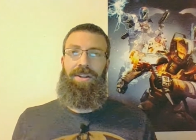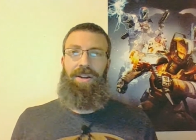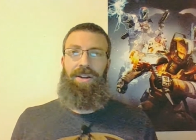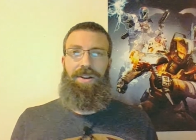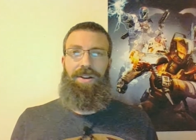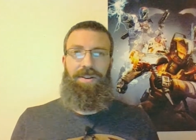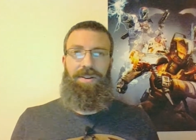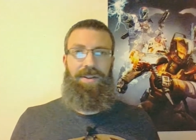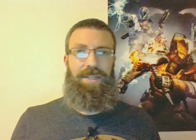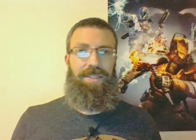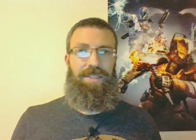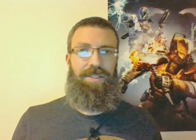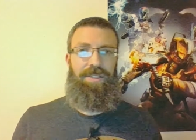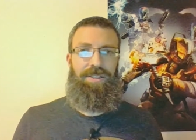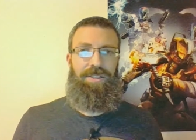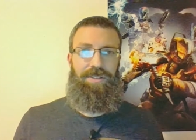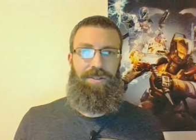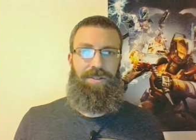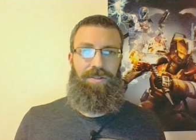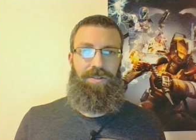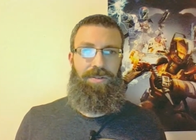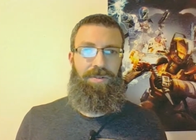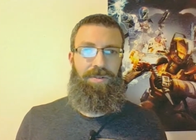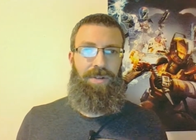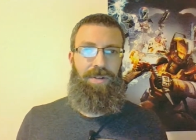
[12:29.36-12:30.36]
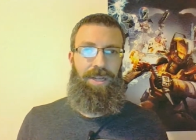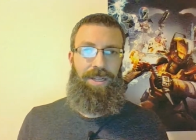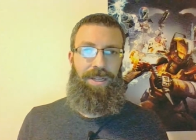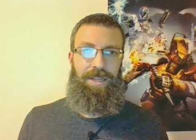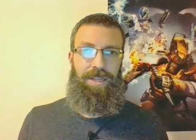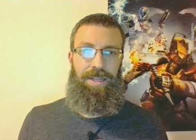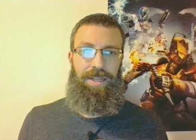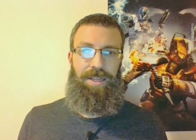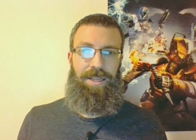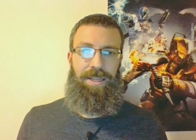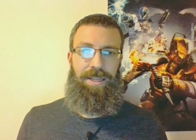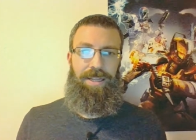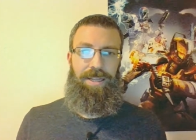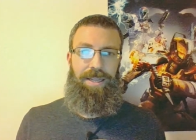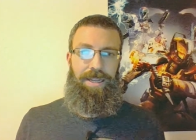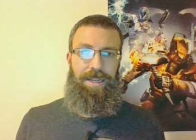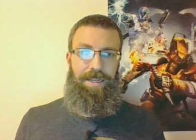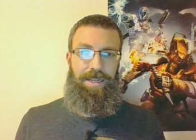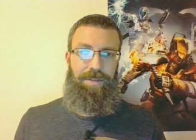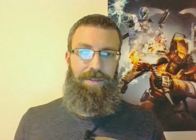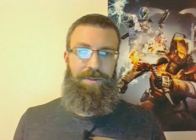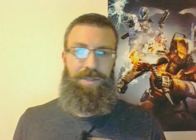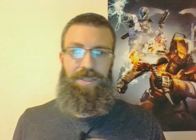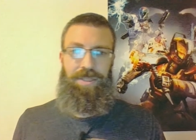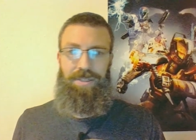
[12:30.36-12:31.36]
All right, so
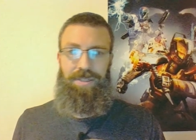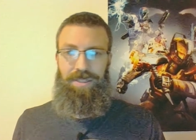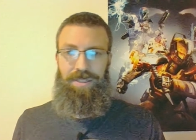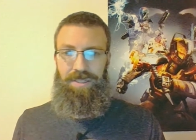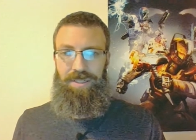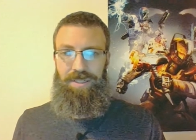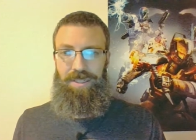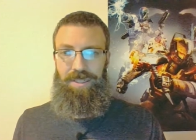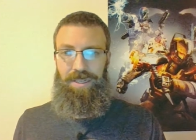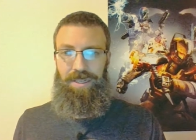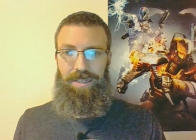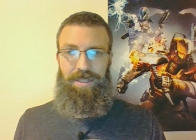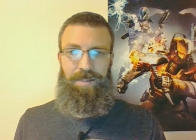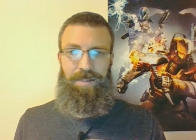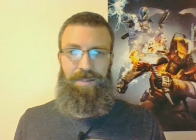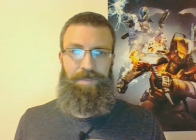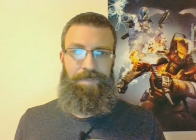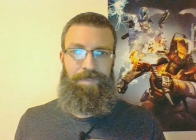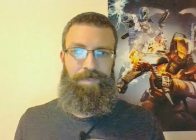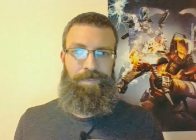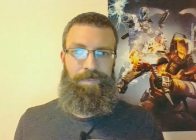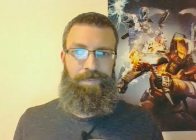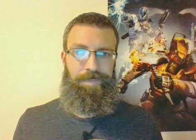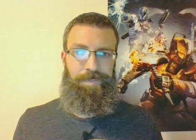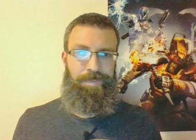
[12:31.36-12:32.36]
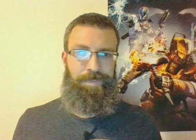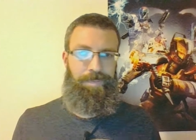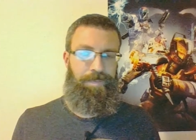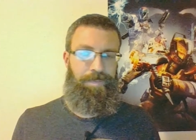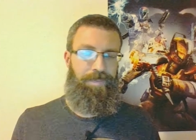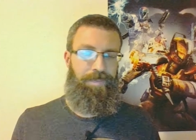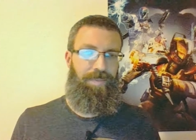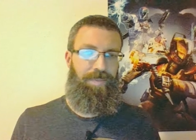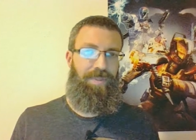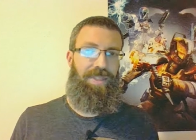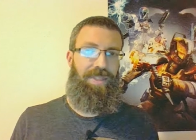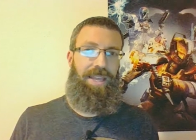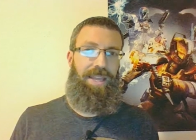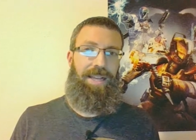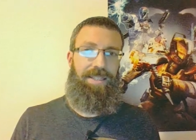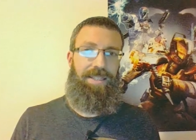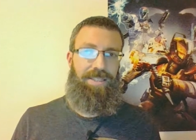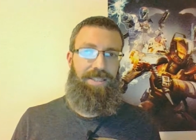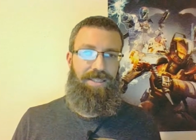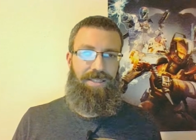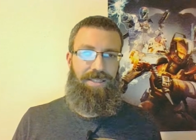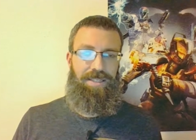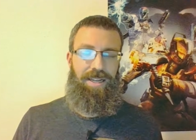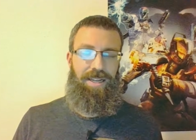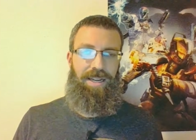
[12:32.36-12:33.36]
anyways,
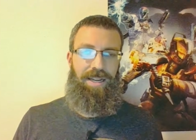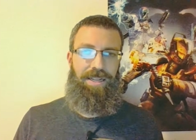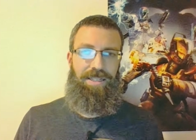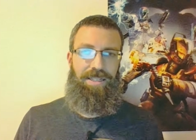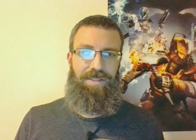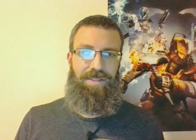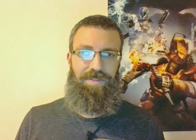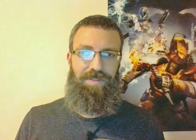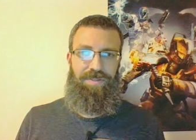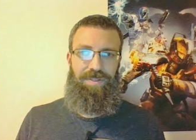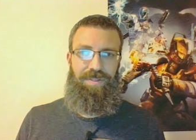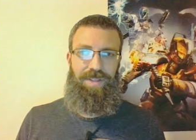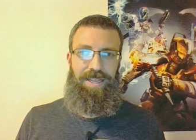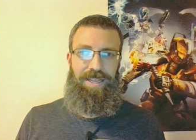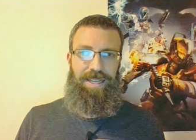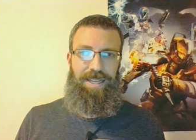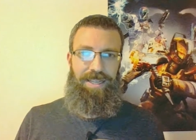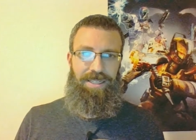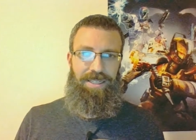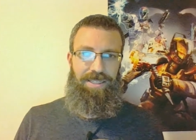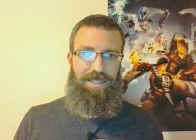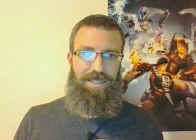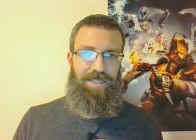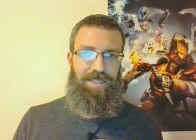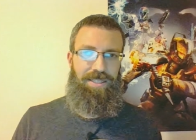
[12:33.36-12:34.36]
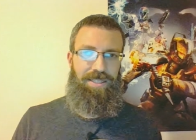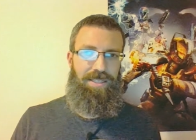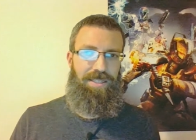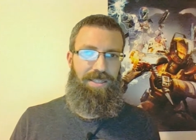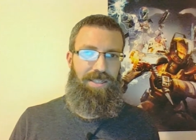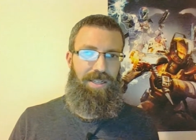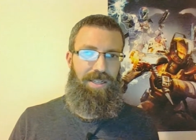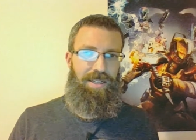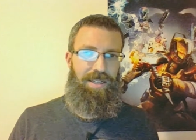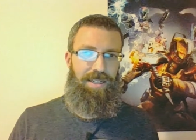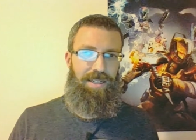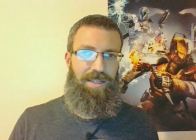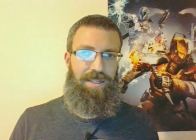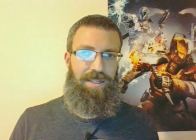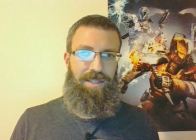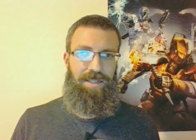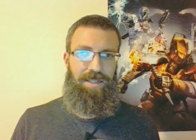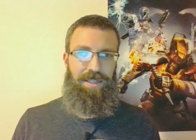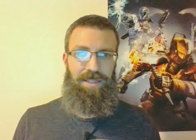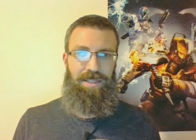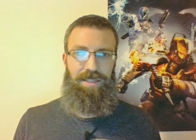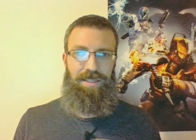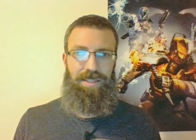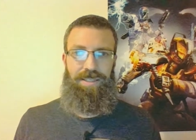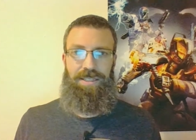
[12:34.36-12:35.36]
that's kind of it.
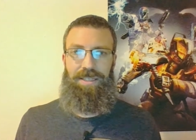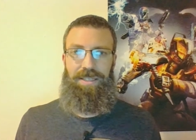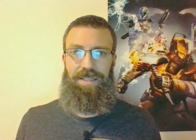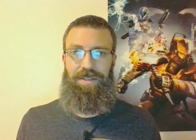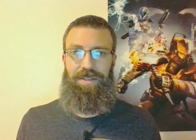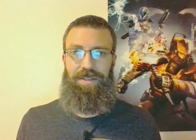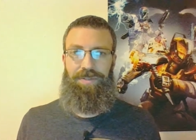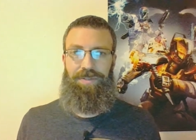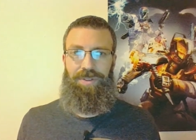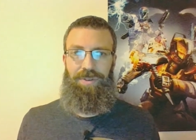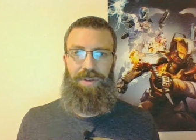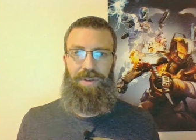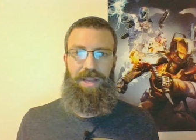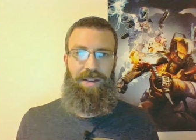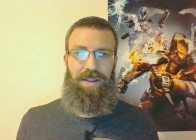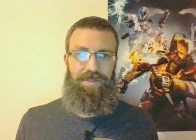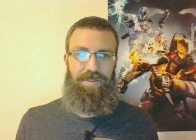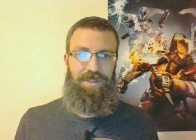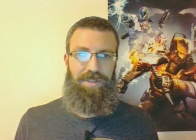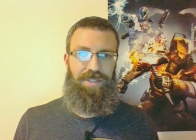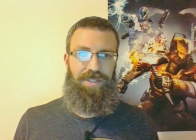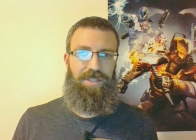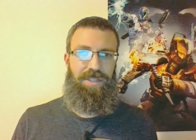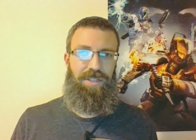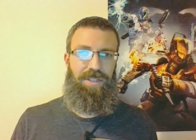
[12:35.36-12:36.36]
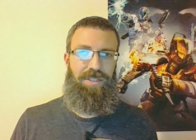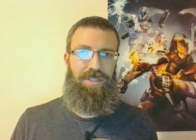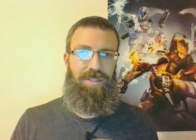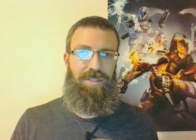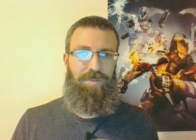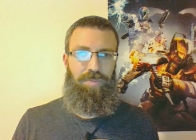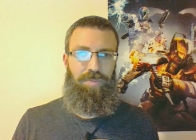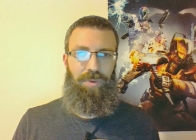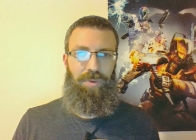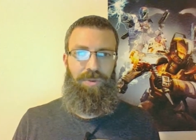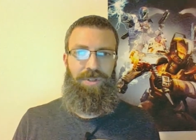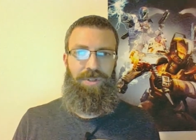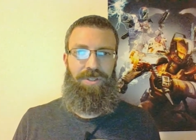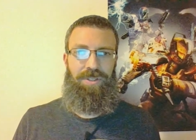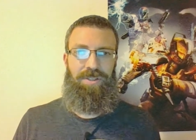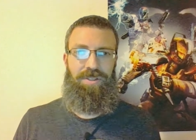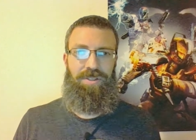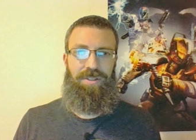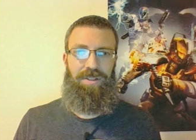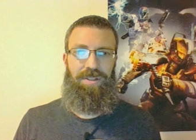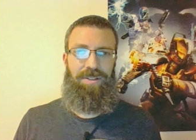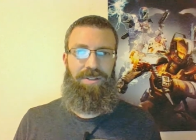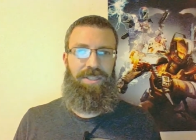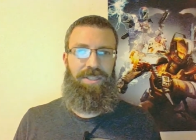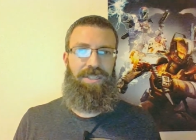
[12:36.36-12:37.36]
If you have discussion points
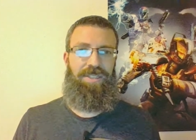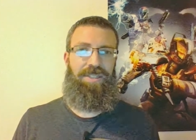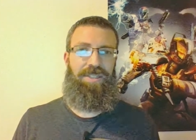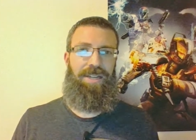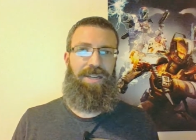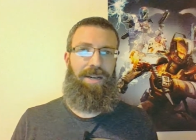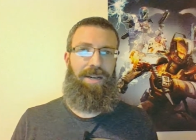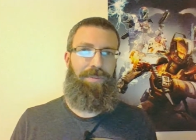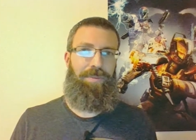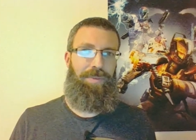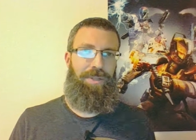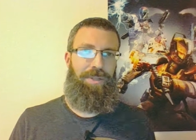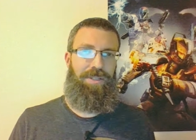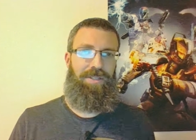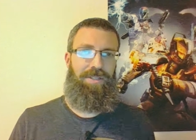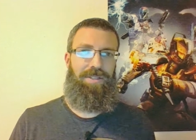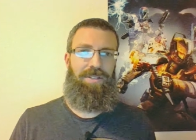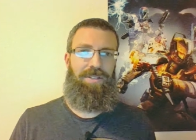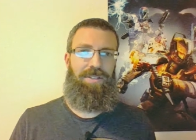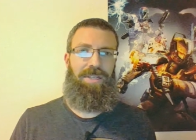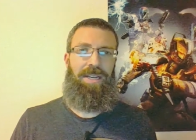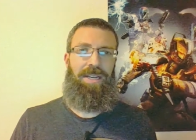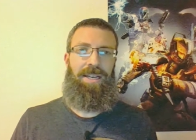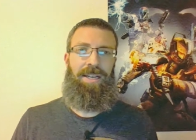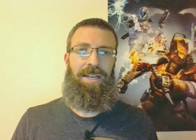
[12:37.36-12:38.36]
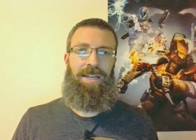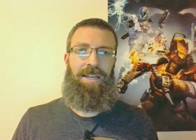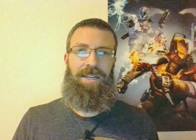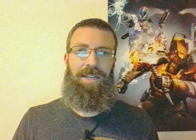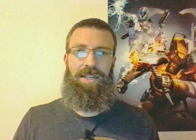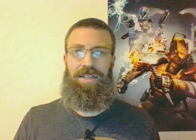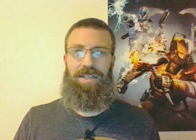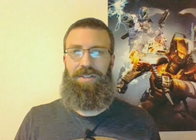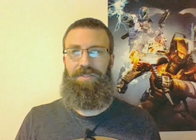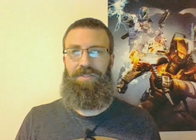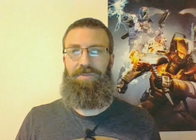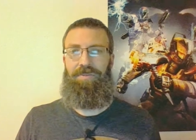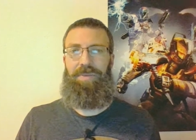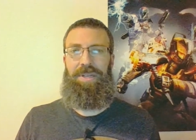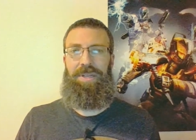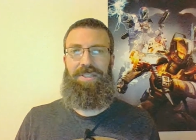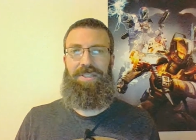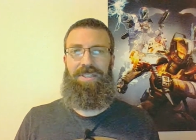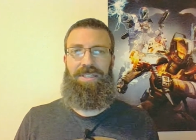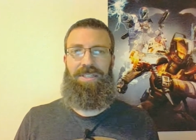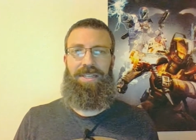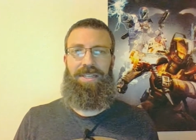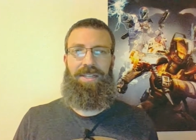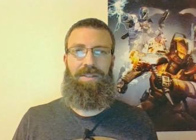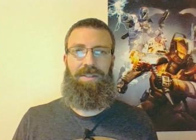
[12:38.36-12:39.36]
on these topics of
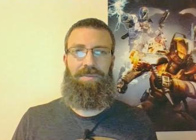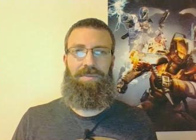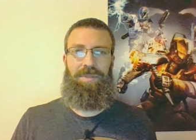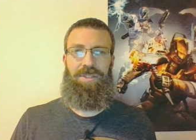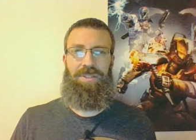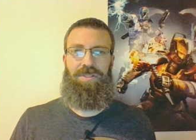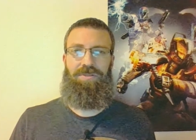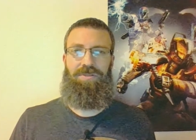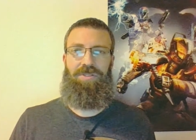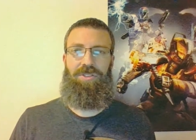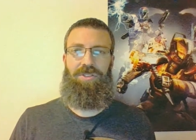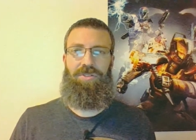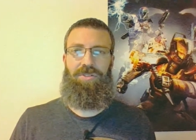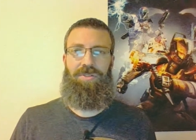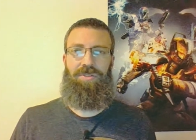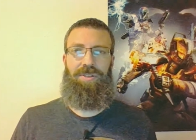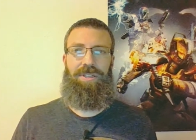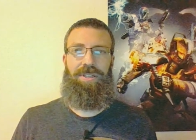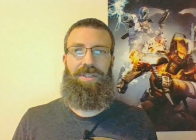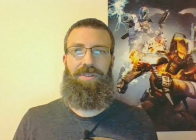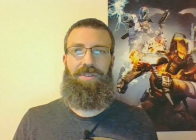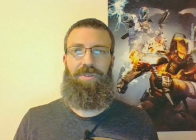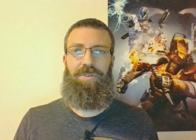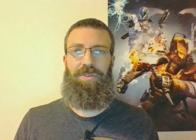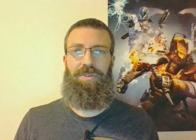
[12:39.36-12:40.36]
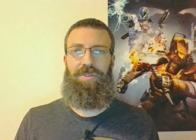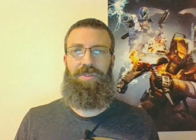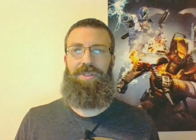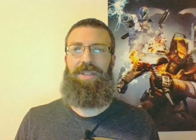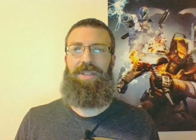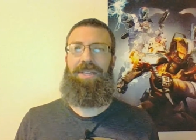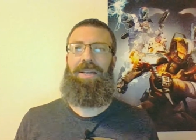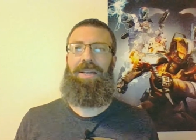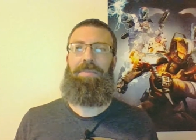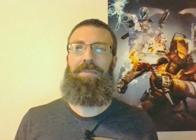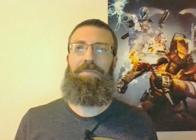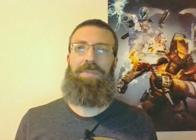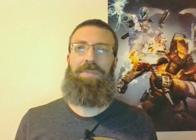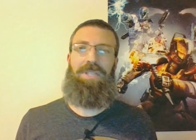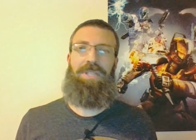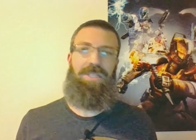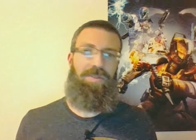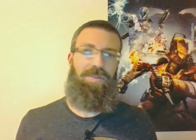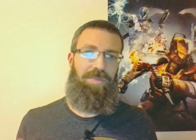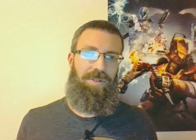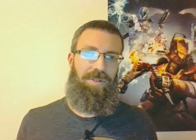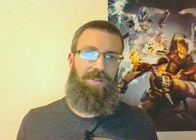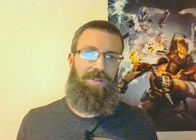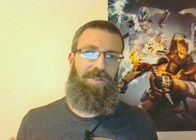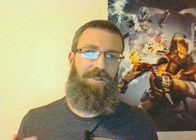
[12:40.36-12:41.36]
basic elements of story, or think I missed
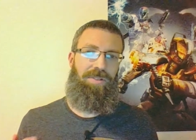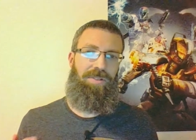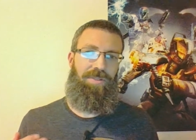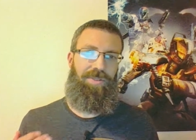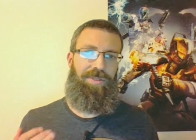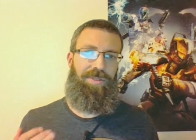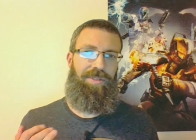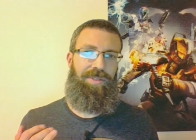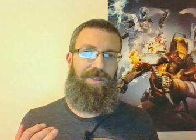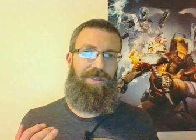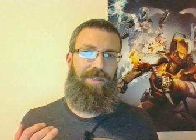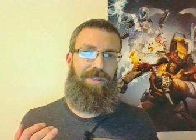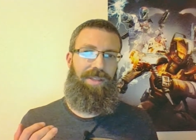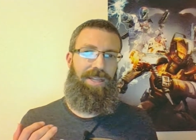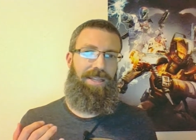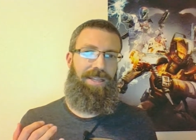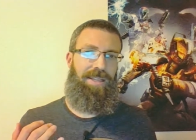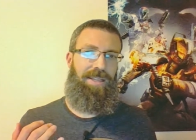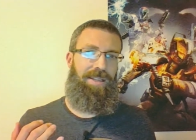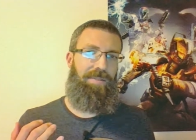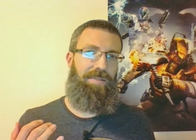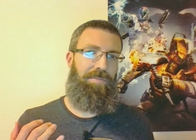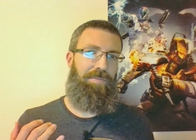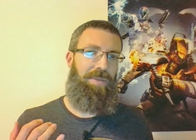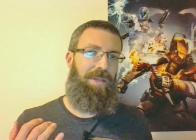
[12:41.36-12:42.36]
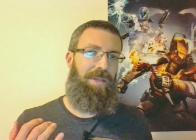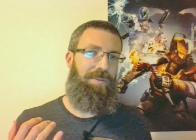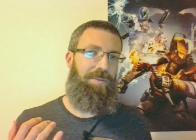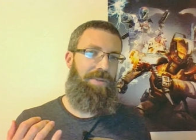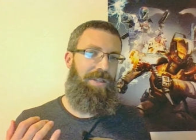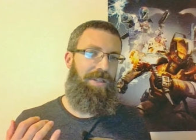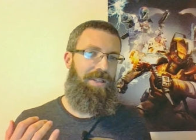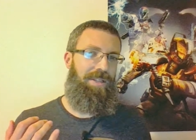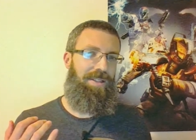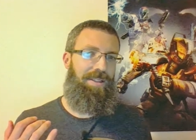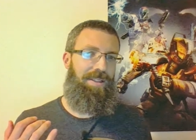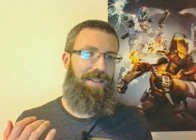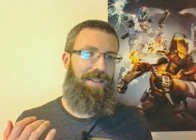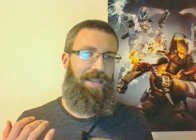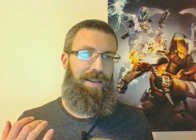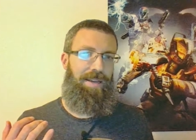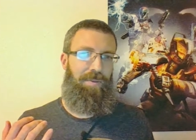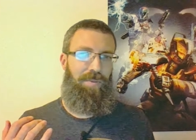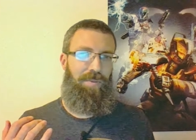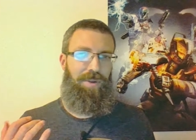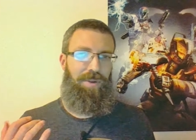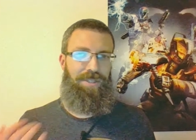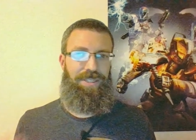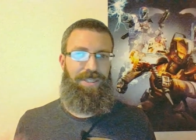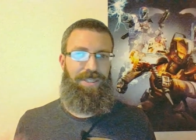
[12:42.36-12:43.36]
one, or think maybe that
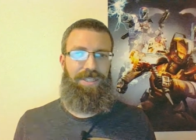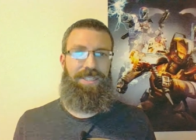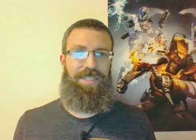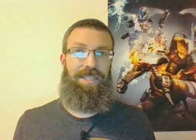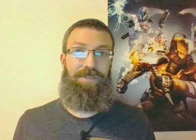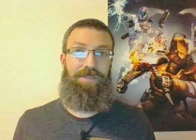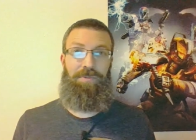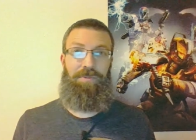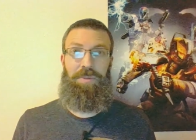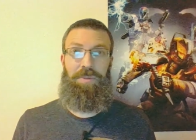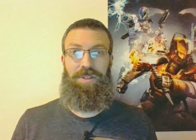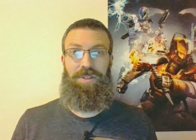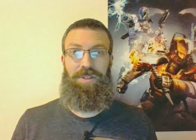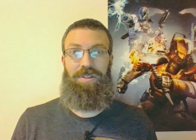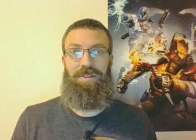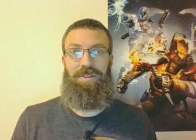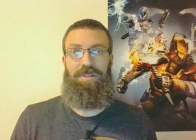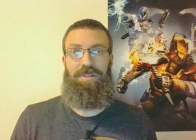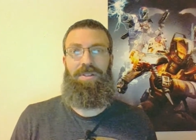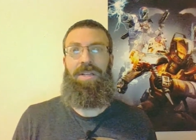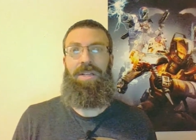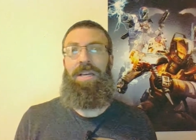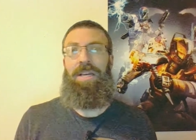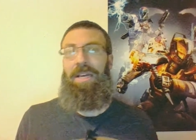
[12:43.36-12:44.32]
one doesn't even belong,